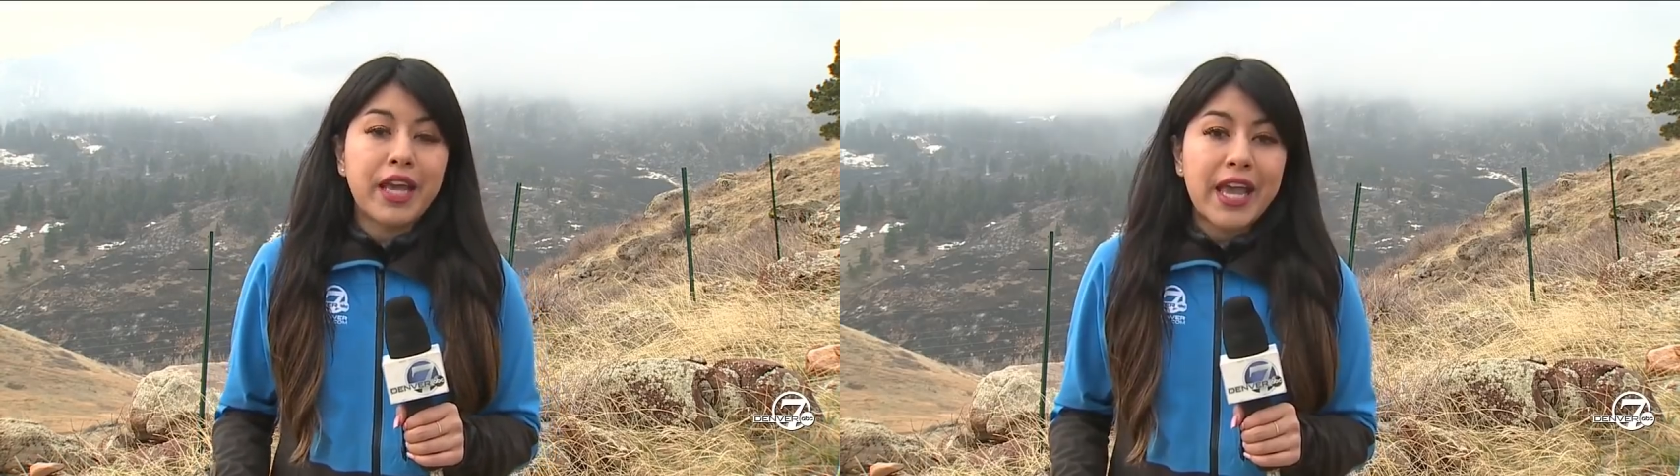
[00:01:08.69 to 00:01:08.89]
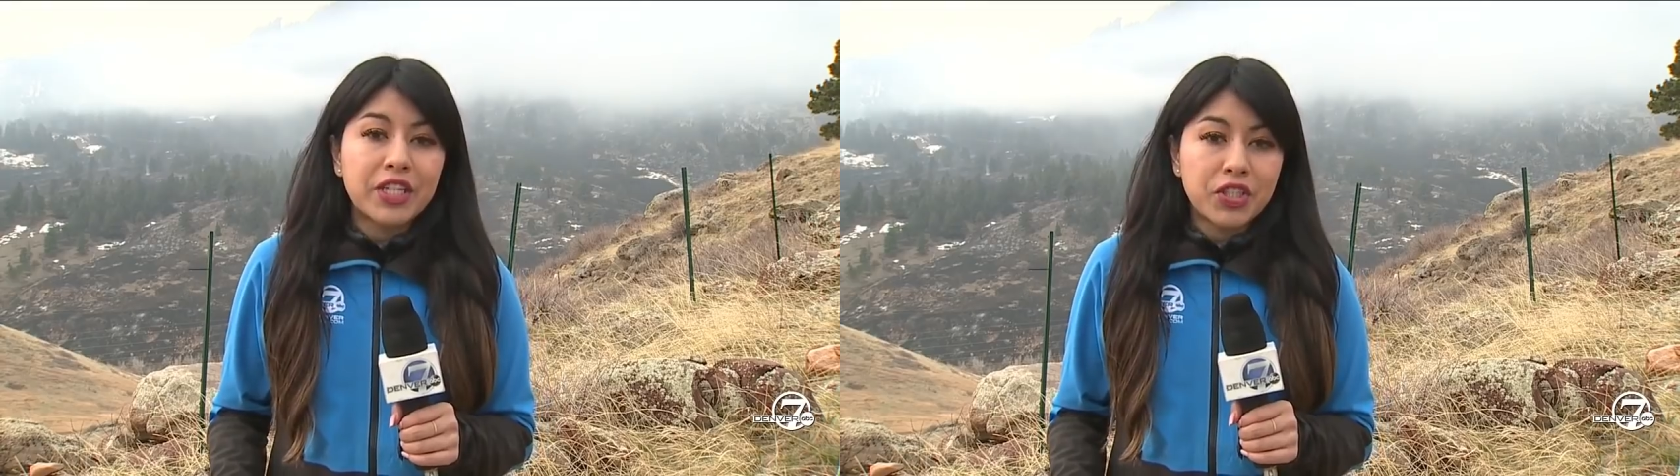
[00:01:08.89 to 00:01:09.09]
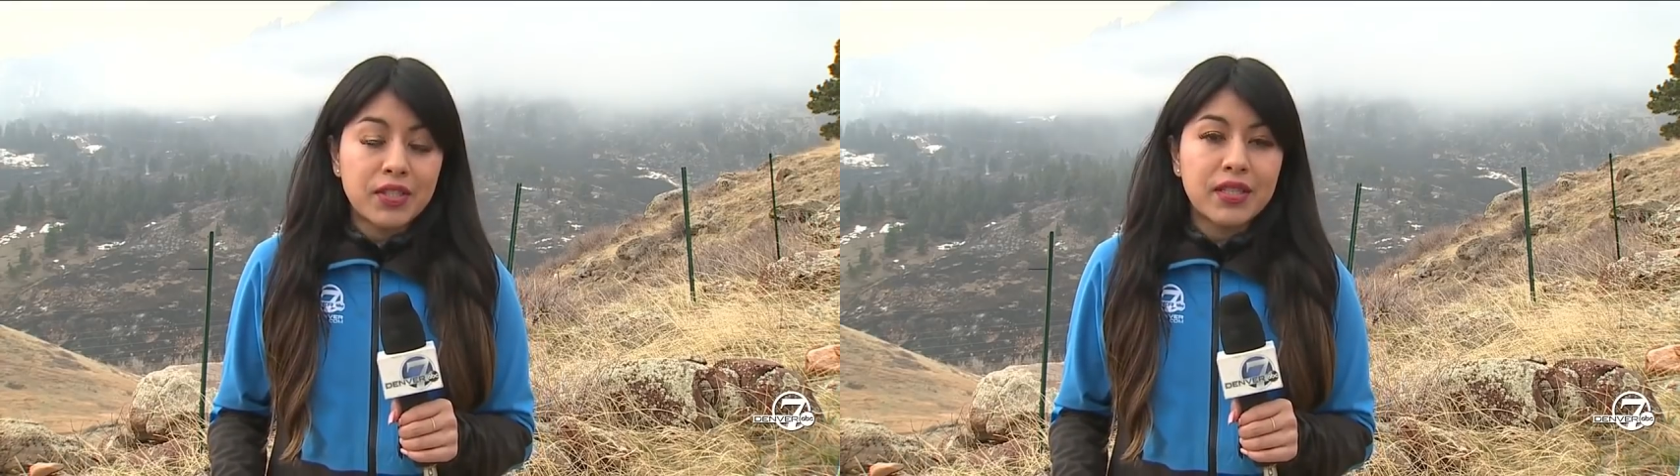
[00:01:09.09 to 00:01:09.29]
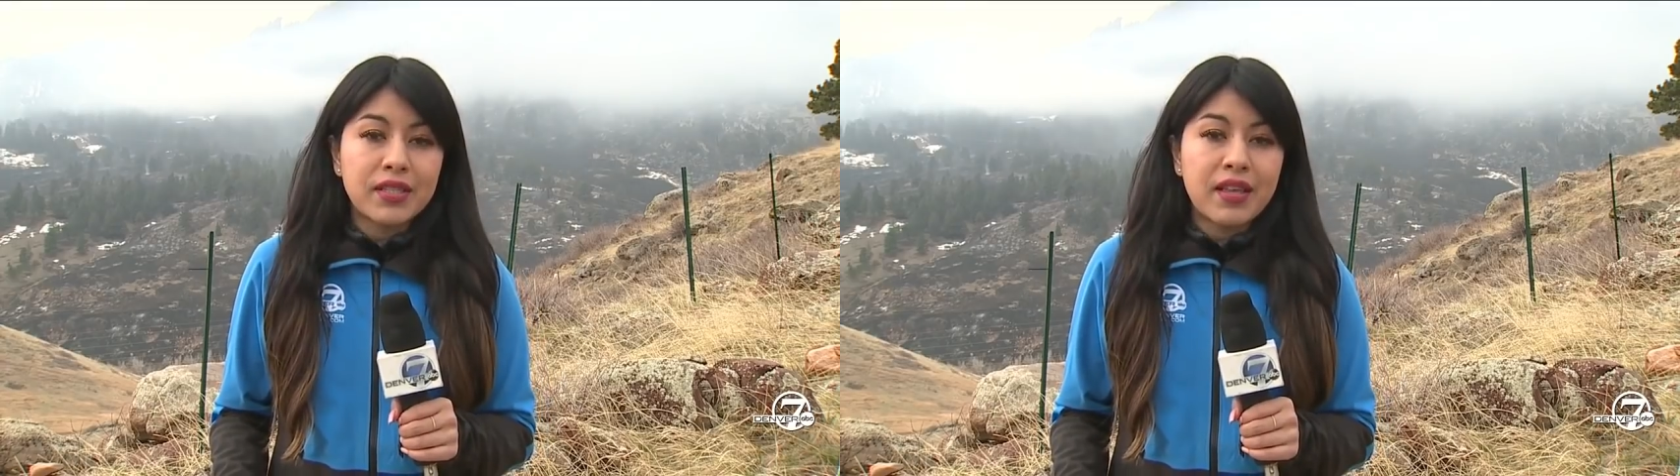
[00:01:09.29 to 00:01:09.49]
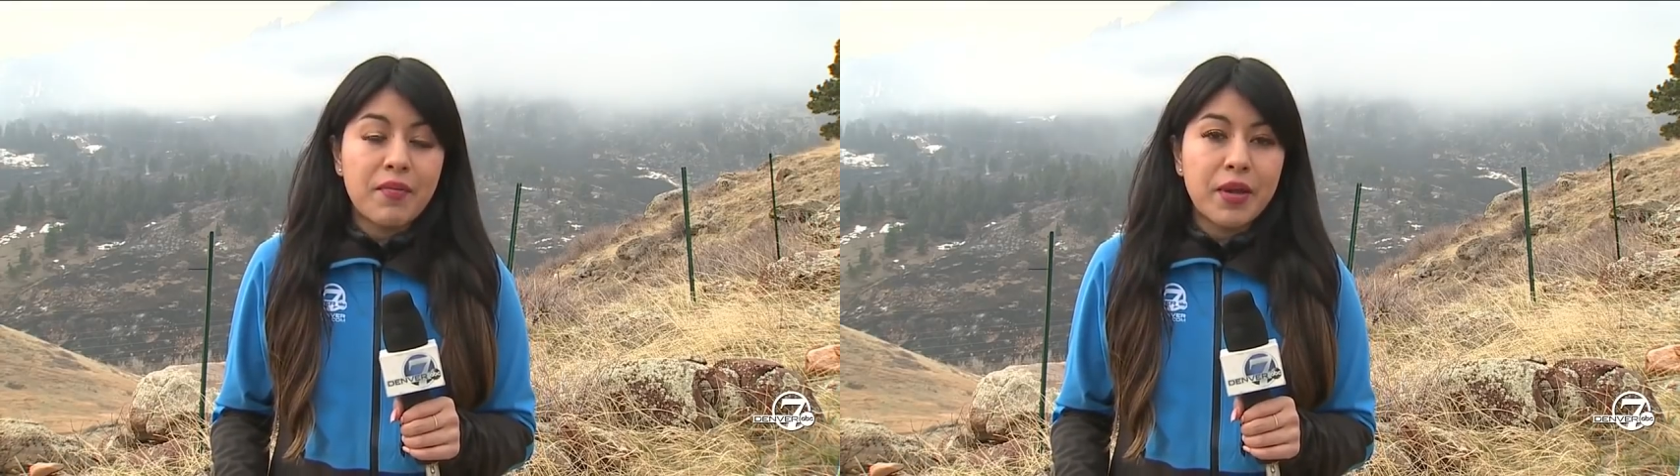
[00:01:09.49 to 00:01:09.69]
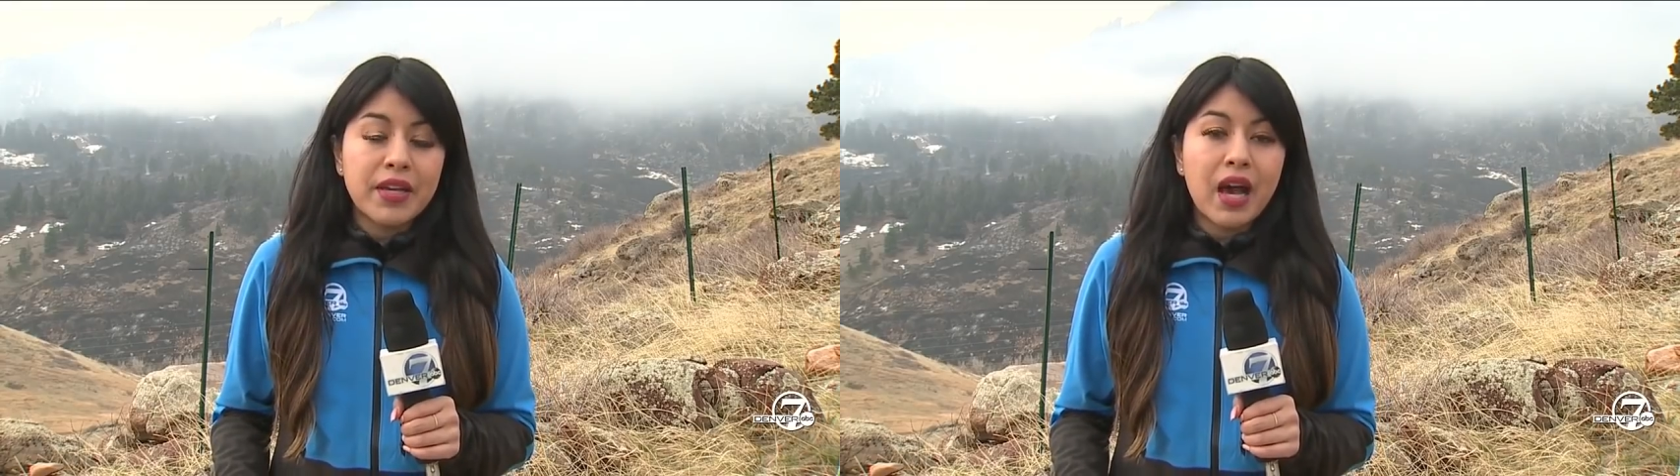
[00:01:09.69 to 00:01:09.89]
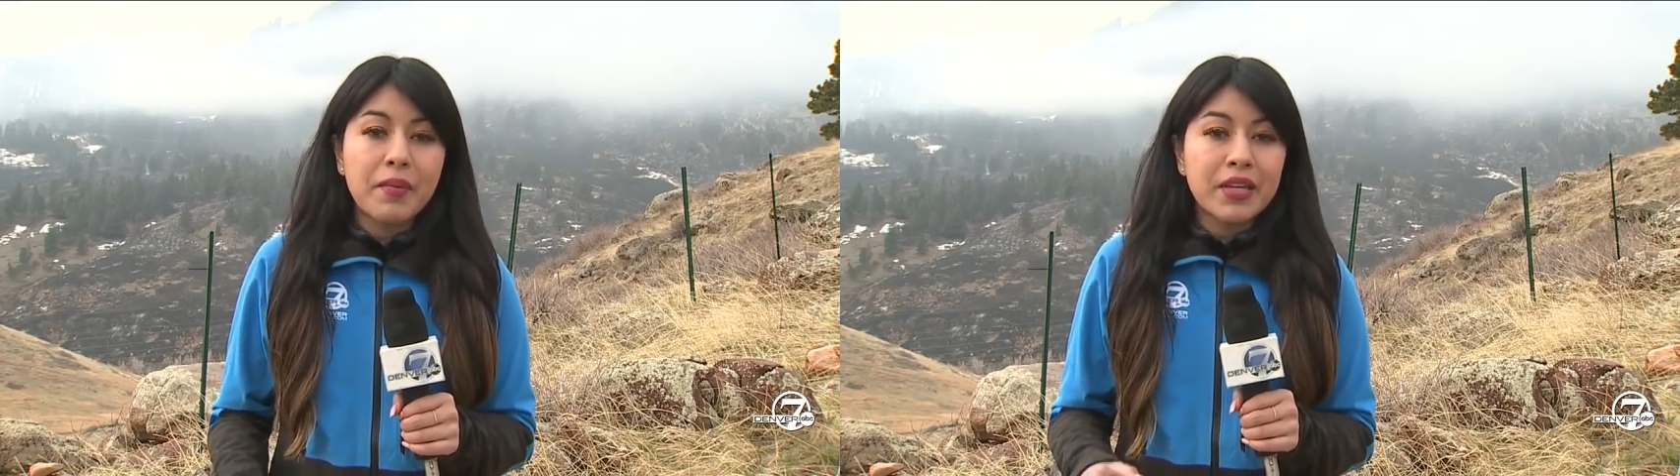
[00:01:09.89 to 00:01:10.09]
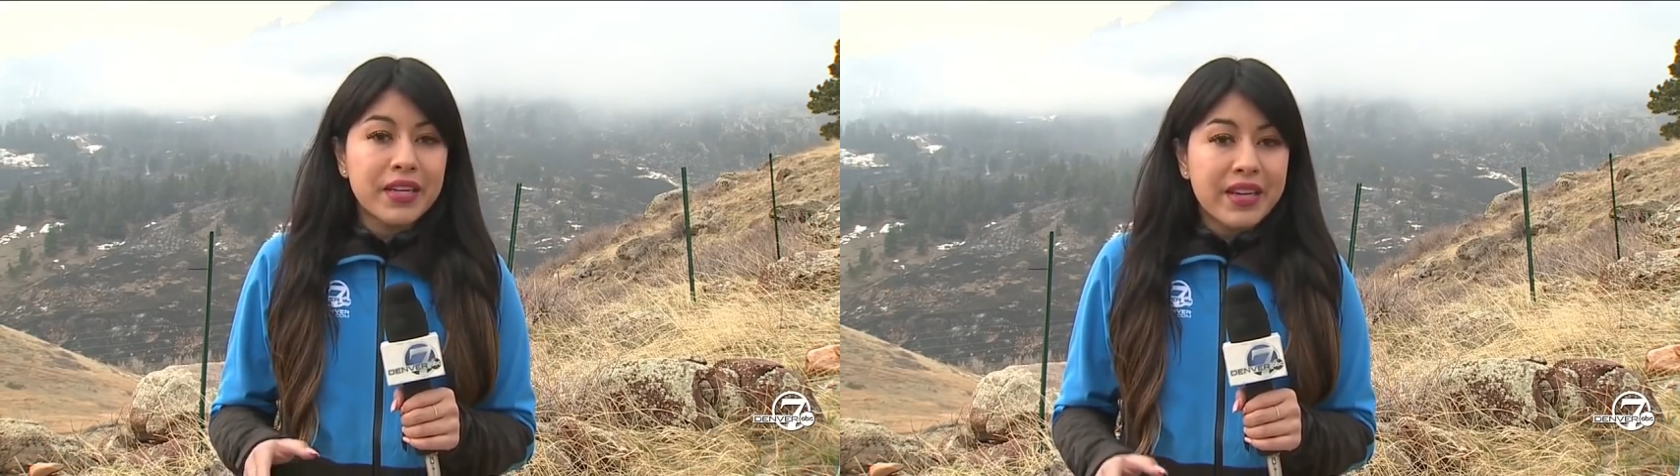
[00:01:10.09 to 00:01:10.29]
agencies have been
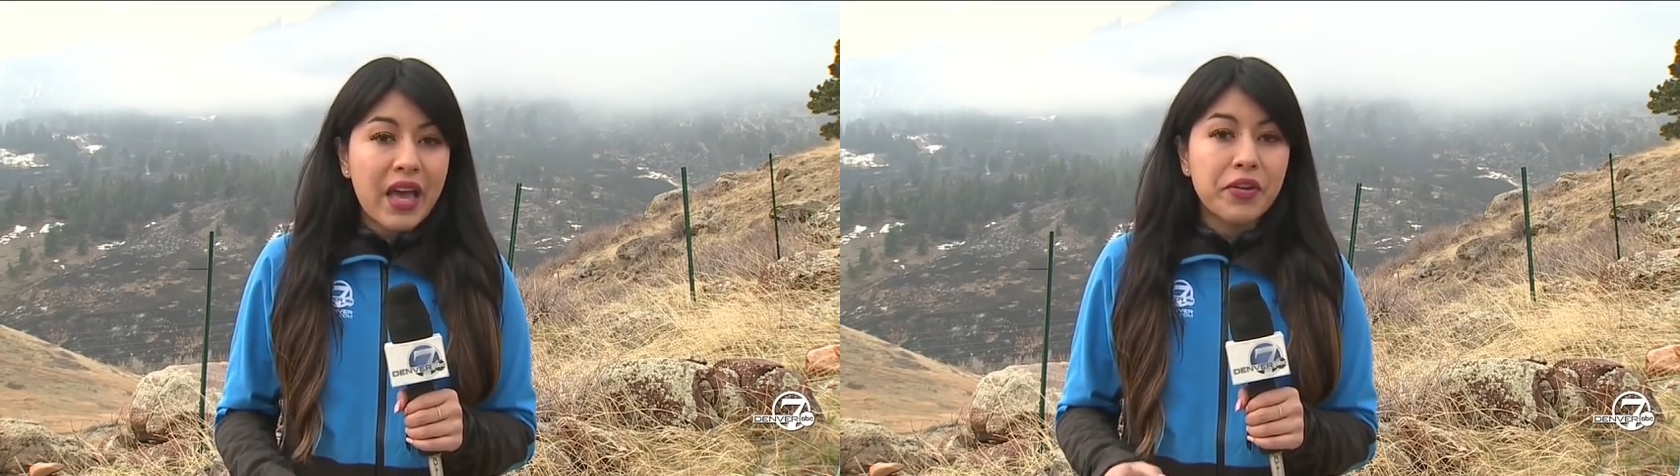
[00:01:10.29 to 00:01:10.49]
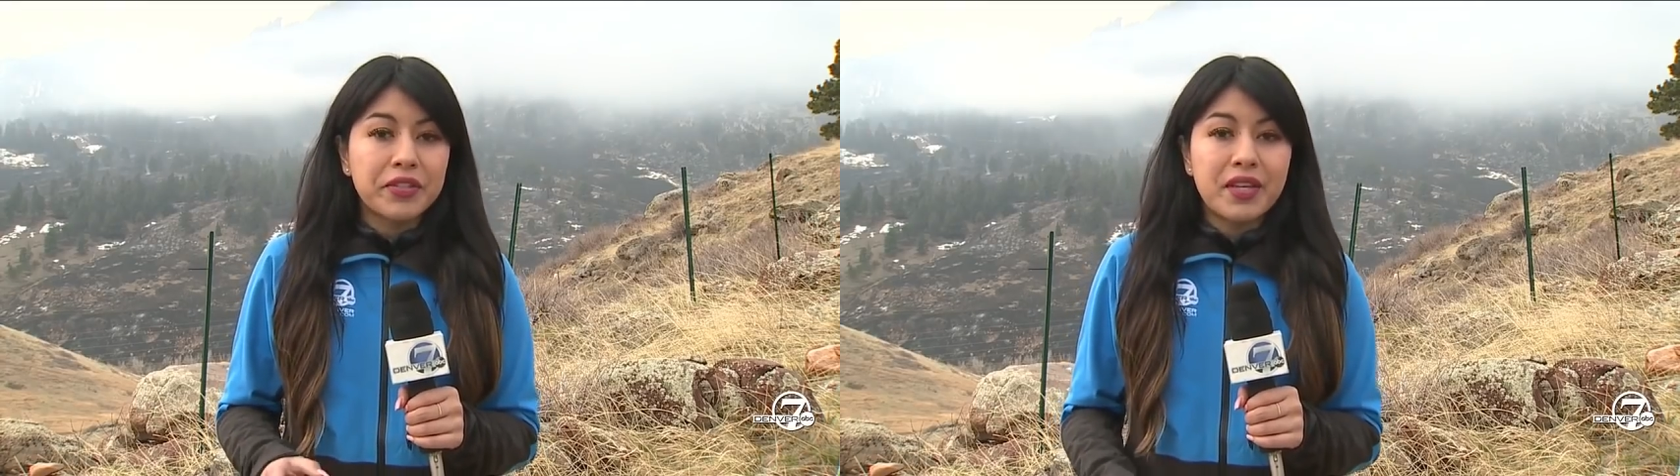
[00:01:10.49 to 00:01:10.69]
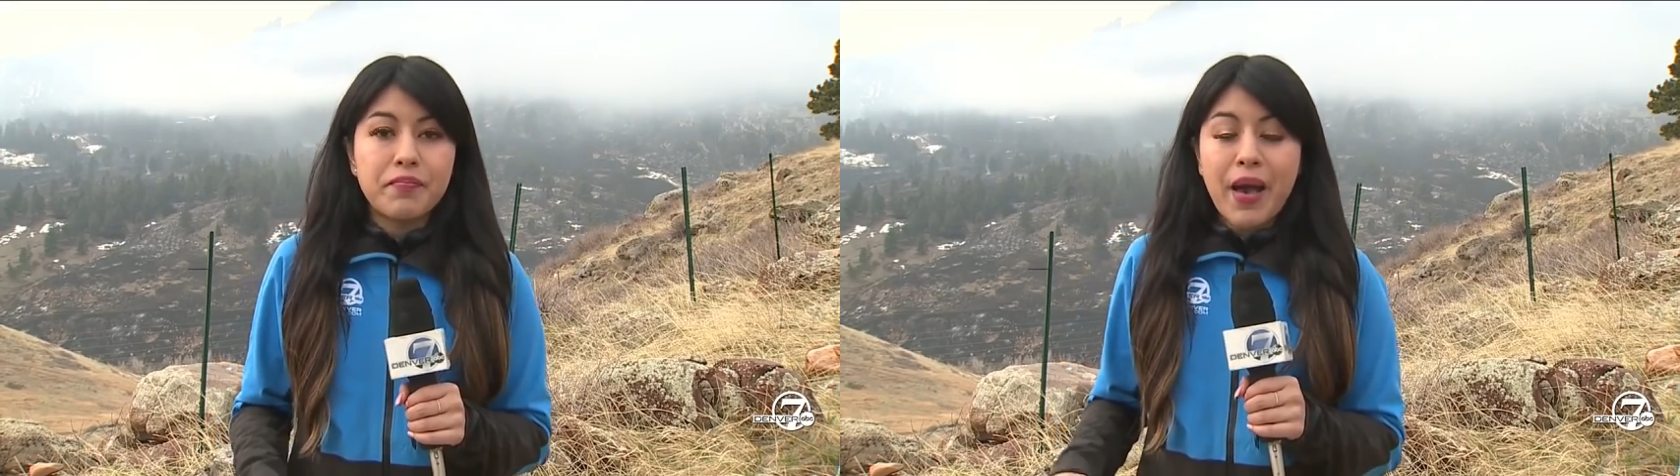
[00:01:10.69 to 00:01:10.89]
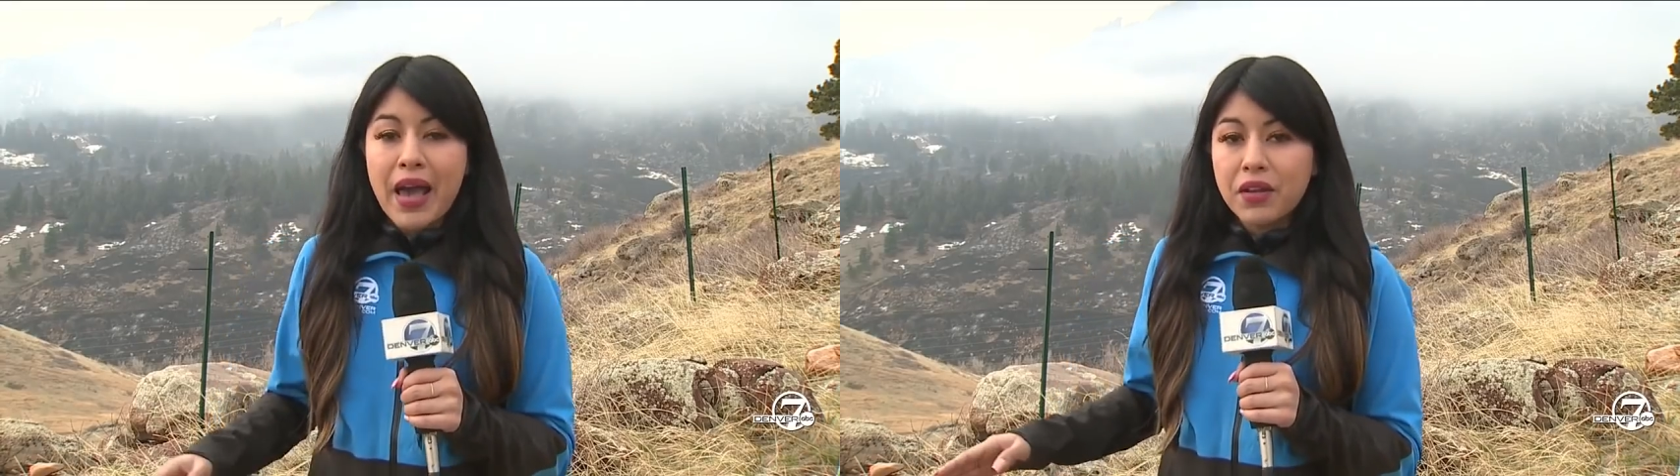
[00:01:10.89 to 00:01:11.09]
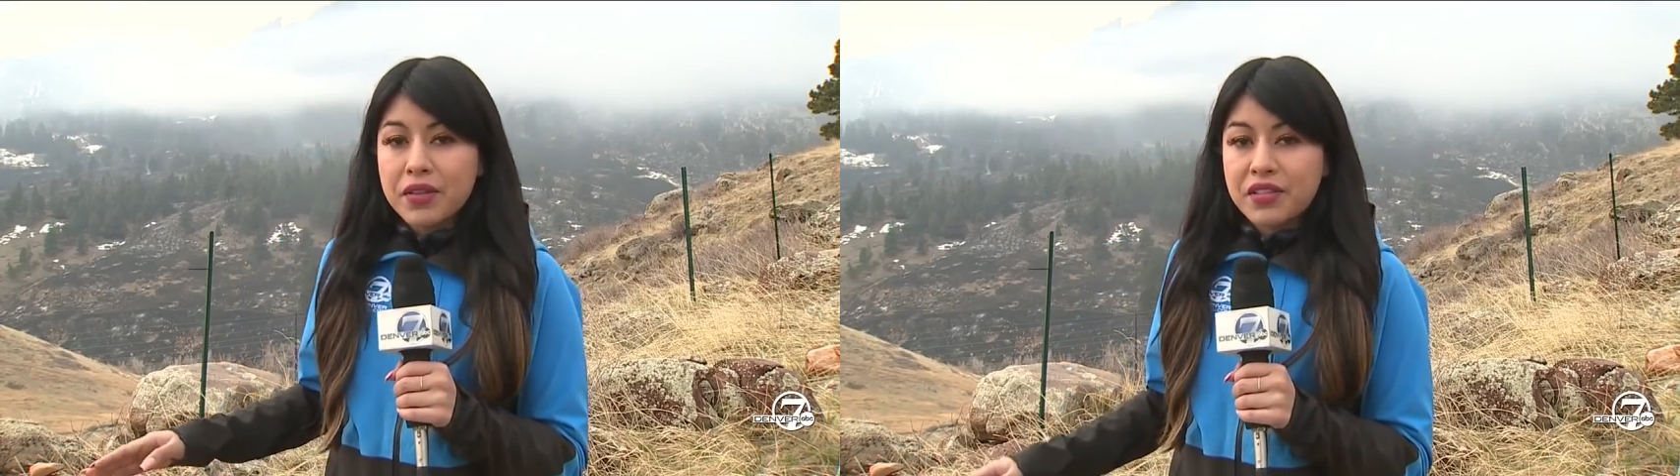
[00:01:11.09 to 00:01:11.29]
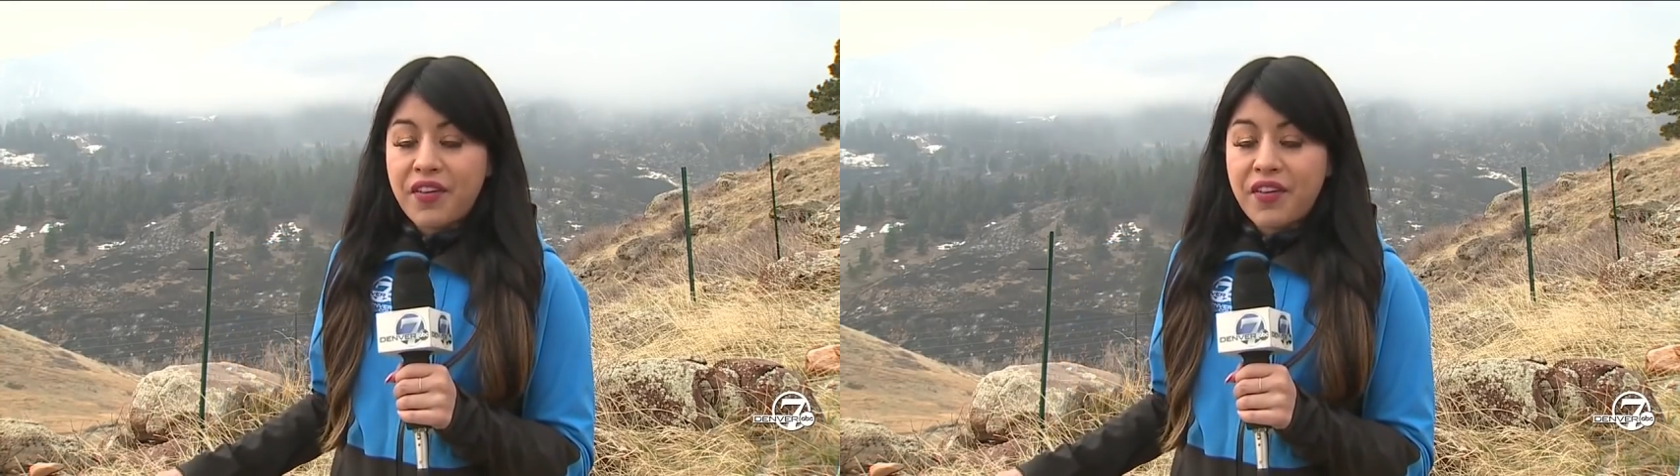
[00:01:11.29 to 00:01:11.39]
coming together to battle this